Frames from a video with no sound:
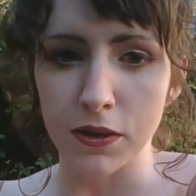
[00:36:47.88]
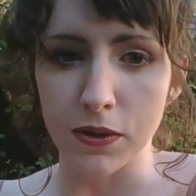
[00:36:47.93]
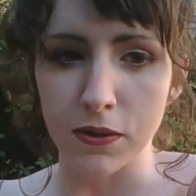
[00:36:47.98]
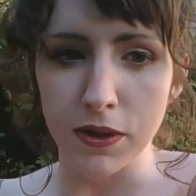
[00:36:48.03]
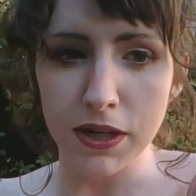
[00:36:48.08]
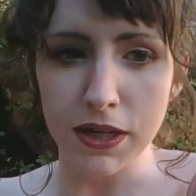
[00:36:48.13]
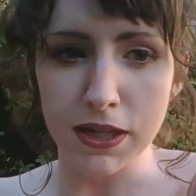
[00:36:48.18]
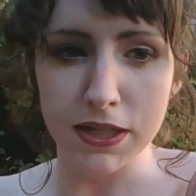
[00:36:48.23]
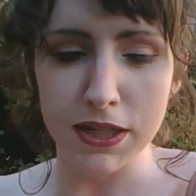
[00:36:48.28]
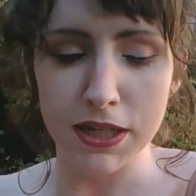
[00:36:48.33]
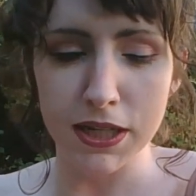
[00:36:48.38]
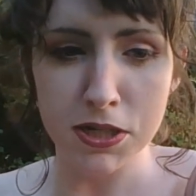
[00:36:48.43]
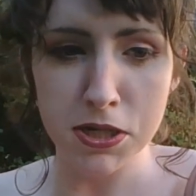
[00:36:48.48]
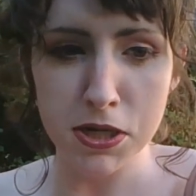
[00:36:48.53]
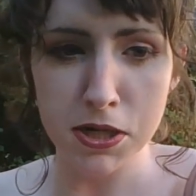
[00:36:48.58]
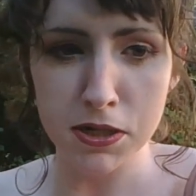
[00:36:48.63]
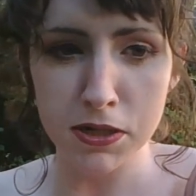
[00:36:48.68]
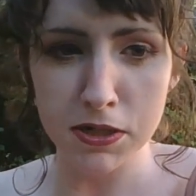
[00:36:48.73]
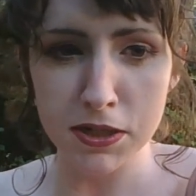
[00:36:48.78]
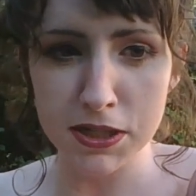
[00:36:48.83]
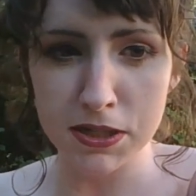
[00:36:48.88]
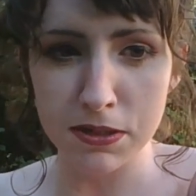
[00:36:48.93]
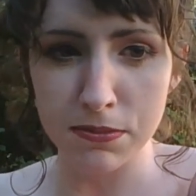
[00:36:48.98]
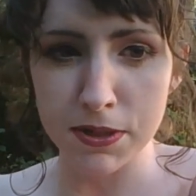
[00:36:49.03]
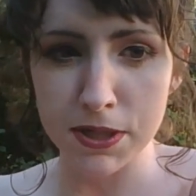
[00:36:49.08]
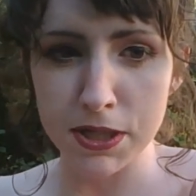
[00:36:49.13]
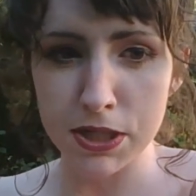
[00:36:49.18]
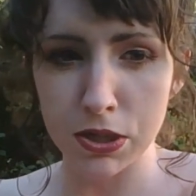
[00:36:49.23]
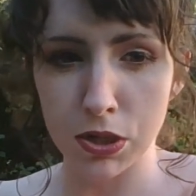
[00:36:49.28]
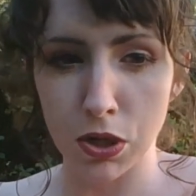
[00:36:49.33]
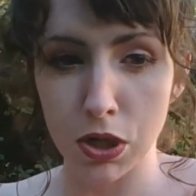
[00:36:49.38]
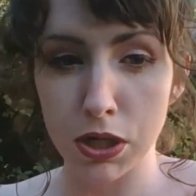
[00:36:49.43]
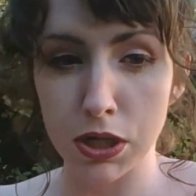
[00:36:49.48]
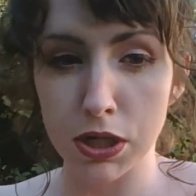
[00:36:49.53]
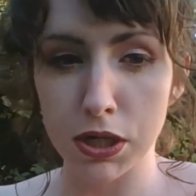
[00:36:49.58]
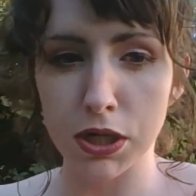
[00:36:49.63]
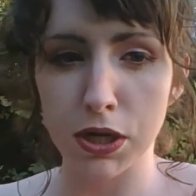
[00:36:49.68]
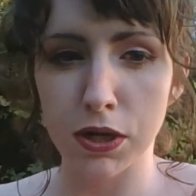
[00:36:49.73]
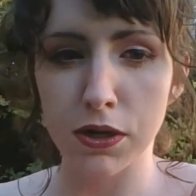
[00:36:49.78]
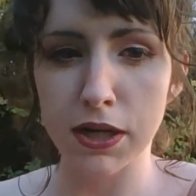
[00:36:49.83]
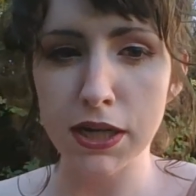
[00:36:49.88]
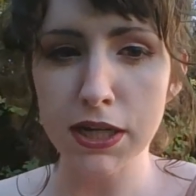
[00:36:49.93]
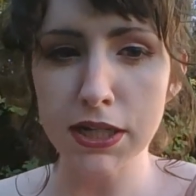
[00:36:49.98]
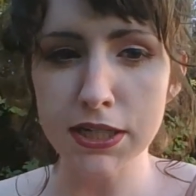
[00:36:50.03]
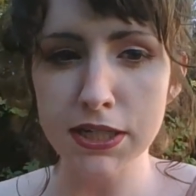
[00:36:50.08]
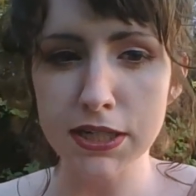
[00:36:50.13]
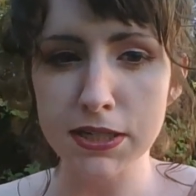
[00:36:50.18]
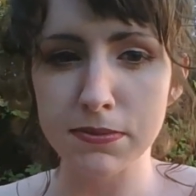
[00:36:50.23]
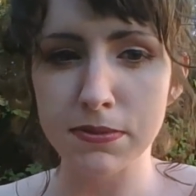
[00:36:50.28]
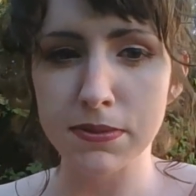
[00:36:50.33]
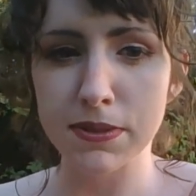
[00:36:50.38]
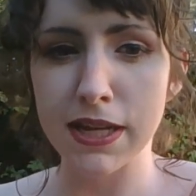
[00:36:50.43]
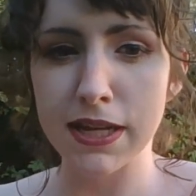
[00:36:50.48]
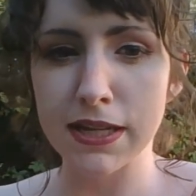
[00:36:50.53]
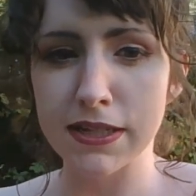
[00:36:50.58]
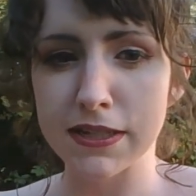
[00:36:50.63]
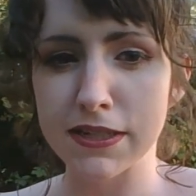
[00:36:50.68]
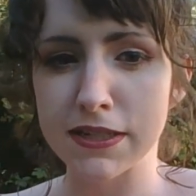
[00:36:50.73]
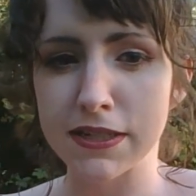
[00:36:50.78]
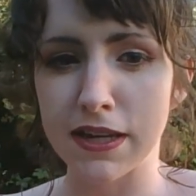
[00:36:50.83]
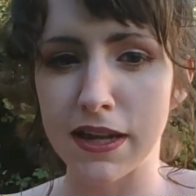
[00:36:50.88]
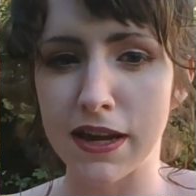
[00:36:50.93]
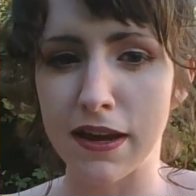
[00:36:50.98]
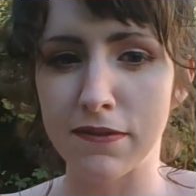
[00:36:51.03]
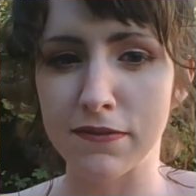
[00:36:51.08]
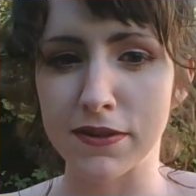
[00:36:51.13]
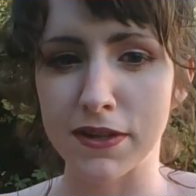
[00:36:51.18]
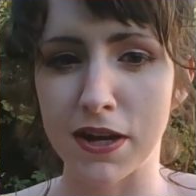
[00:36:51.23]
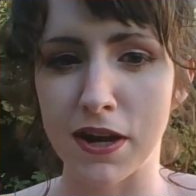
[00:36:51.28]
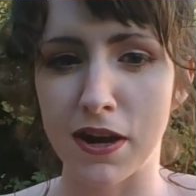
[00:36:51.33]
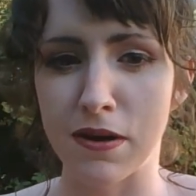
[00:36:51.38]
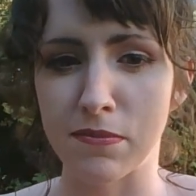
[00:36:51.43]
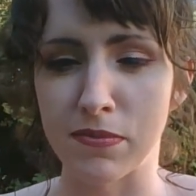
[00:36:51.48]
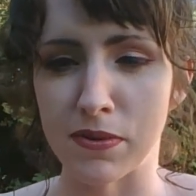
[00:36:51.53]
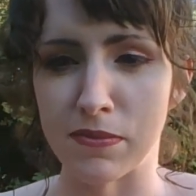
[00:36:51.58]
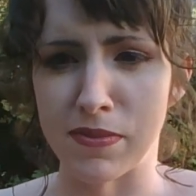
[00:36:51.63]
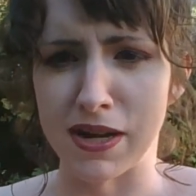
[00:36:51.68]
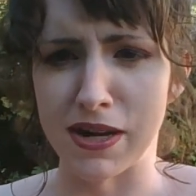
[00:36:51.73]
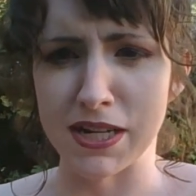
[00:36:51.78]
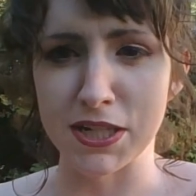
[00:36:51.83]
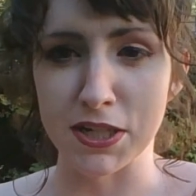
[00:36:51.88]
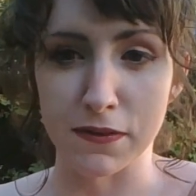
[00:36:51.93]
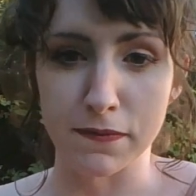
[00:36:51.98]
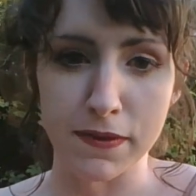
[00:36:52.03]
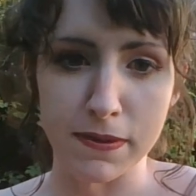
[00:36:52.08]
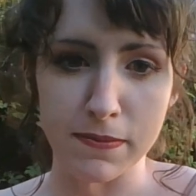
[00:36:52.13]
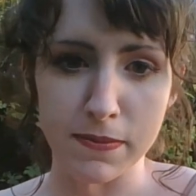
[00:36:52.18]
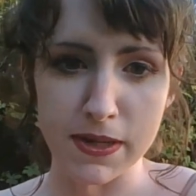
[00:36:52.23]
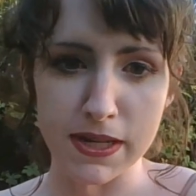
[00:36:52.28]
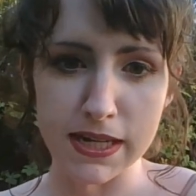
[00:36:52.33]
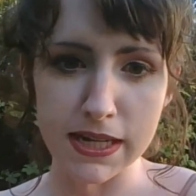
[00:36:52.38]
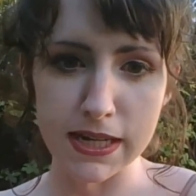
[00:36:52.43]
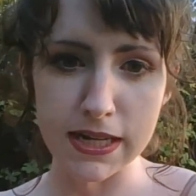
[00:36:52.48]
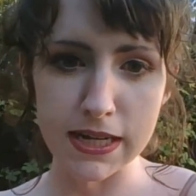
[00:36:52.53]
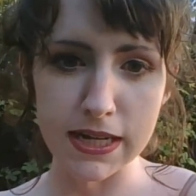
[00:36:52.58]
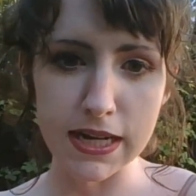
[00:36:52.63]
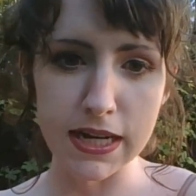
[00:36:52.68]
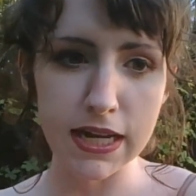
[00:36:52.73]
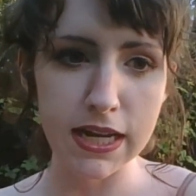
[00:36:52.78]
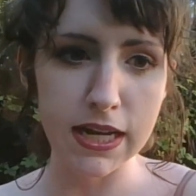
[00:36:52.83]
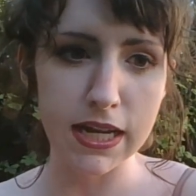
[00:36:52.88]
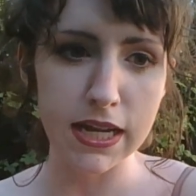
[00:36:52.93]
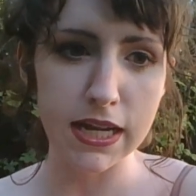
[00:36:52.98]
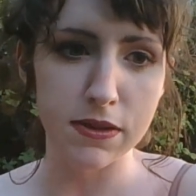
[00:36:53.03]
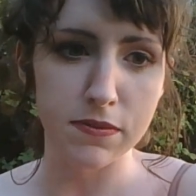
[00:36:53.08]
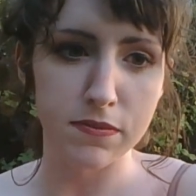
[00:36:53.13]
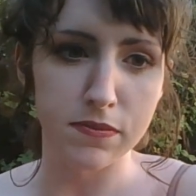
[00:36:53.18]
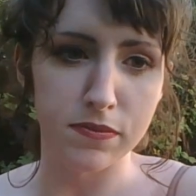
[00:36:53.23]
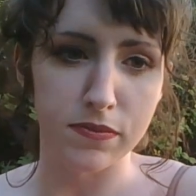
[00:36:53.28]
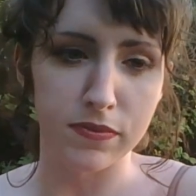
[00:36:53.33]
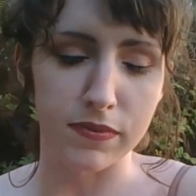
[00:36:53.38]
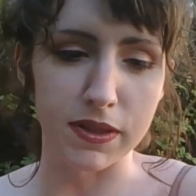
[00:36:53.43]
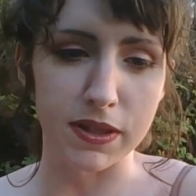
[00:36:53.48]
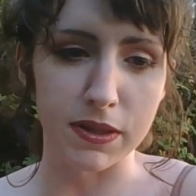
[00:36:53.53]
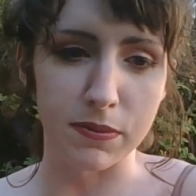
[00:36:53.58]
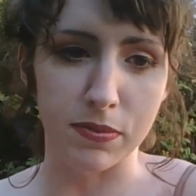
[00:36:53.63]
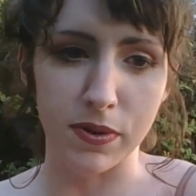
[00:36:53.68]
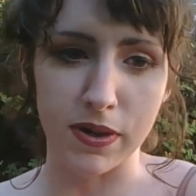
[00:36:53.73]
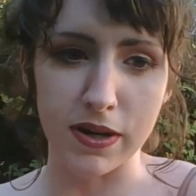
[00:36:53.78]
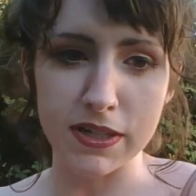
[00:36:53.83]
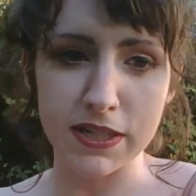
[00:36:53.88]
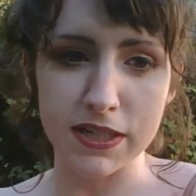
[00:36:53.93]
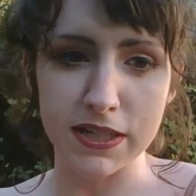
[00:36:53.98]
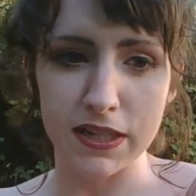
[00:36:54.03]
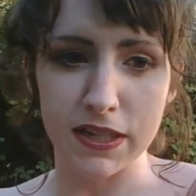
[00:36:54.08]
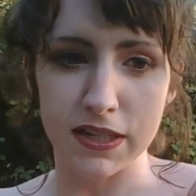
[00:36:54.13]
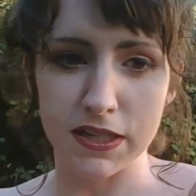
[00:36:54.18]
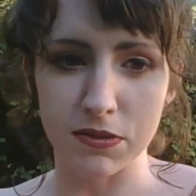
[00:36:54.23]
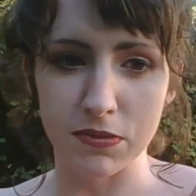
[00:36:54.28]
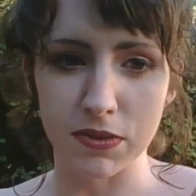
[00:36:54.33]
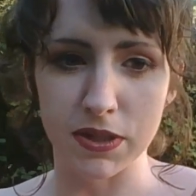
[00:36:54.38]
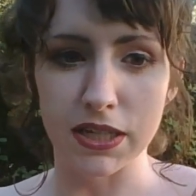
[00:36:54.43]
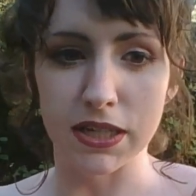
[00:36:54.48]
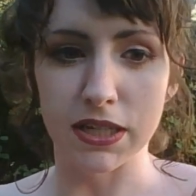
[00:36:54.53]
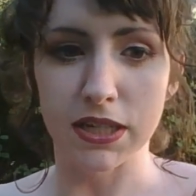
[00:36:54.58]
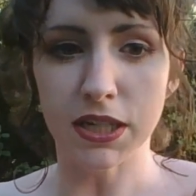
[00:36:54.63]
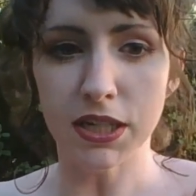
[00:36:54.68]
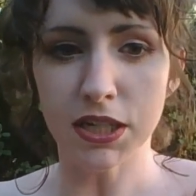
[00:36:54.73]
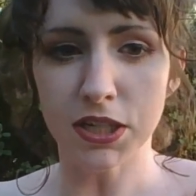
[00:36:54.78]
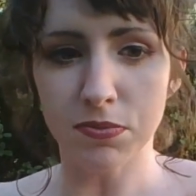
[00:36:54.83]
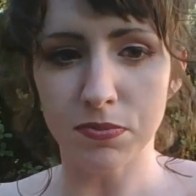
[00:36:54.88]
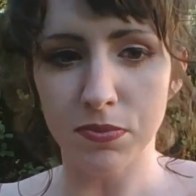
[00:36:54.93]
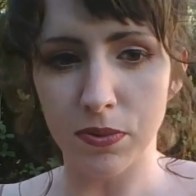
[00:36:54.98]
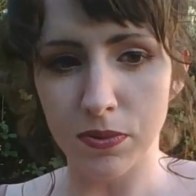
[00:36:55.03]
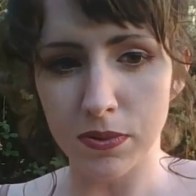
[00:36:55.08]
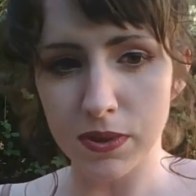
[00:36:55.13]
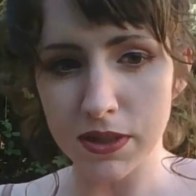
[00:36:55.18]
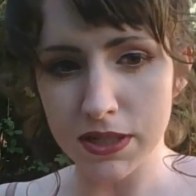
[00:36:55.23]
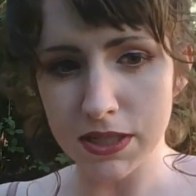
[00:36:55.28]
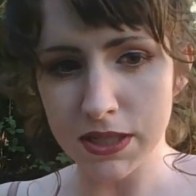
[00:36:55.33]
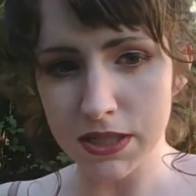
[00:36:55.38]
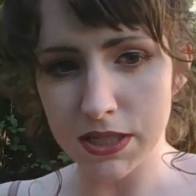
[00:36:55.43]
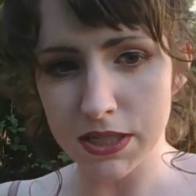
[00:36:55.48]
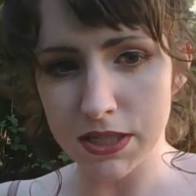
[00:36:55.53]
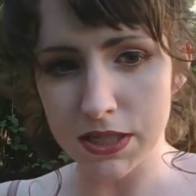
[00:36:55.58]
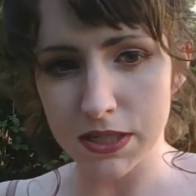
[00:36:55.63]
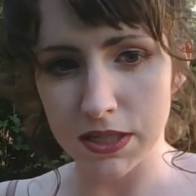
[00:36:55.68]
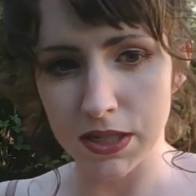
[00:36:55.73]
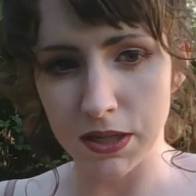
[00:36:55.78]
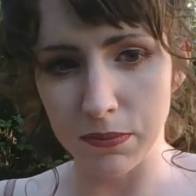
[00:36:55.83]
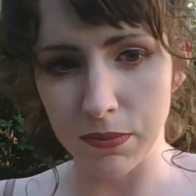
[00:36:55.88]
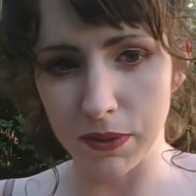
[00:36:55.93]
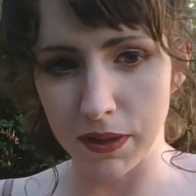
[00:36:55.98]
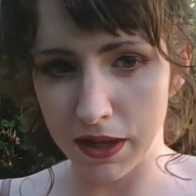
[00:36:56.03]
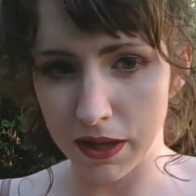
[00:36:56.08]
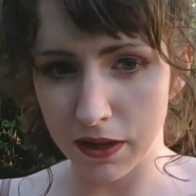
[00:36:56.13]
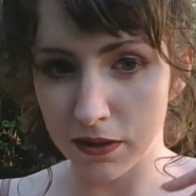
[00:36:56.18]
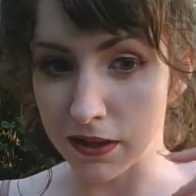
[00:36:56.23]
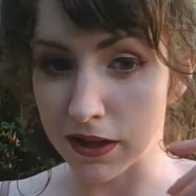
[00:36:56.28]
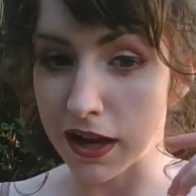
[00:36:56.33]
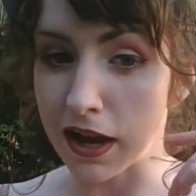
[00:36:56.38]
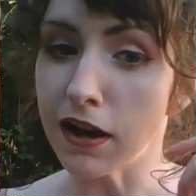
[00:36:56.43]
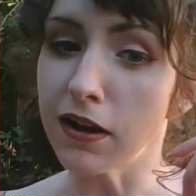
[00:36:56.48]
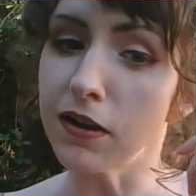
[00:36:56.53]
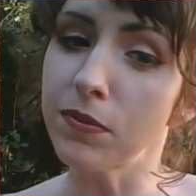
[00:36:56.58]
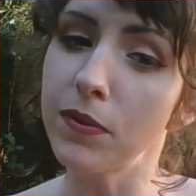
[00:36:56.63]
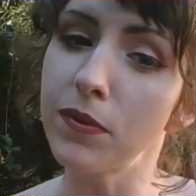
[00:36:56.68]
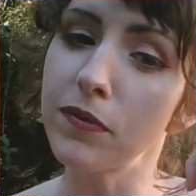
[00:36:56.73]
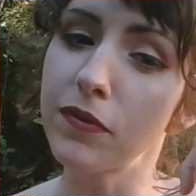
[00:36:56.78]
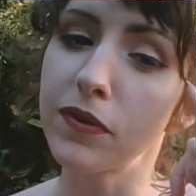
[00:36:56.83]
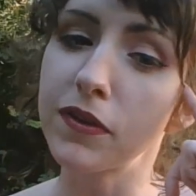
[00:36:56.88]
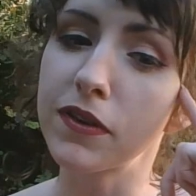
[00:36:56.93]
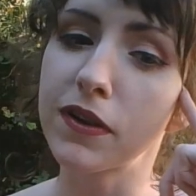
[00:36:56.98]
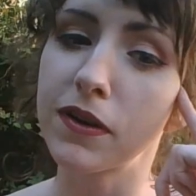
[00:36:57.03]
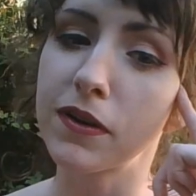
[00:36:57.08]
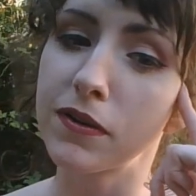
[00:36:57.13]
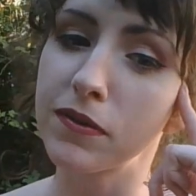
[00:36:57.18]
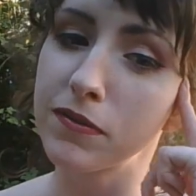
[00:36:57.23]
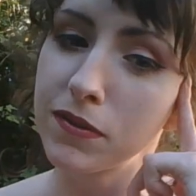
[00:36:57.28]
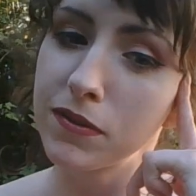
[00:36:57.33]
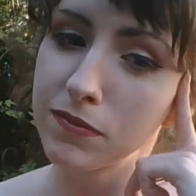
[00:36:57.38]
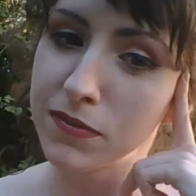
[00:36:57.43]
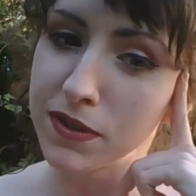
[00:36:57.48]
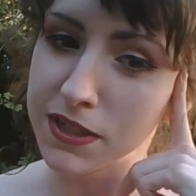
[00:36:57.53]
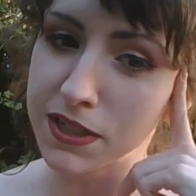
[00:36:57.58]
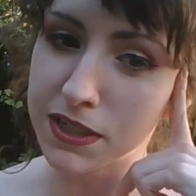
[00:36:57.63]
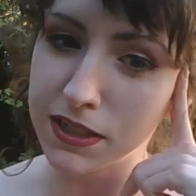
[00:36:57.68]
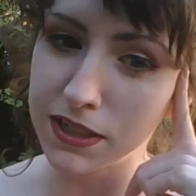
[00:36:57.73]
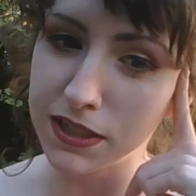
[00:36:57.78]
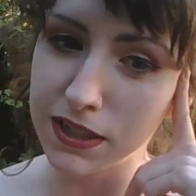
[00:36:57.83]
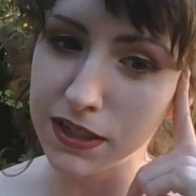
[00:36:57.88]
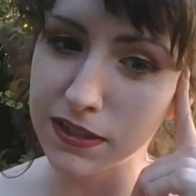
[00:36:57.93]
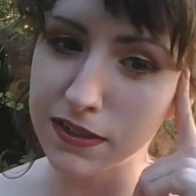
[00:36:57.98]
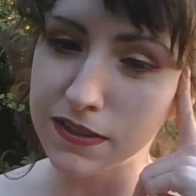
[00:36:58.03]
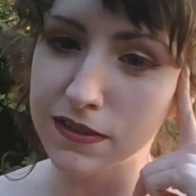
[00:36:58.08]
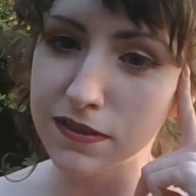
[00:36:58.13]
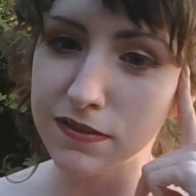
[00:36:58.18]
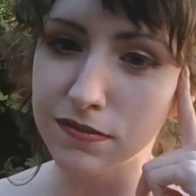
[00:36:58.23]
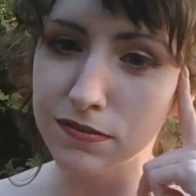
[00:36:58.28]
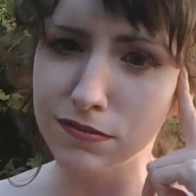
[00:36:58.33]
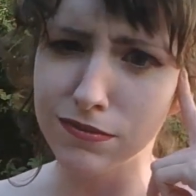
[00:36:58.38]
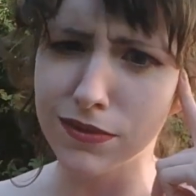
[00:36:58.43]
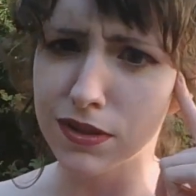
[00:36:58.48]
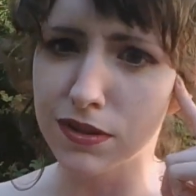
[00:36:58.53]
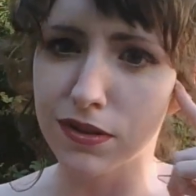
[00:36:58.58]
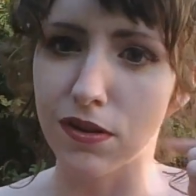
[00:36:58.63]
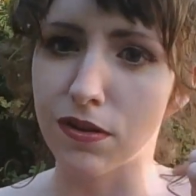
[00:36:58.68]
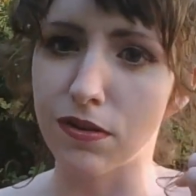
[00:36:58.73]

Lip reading: We can teach our girls to be strong and courageous, but that doesn't have to compromise their femininity. In the process, we can teach boys to be held accountable for their misdeeds. You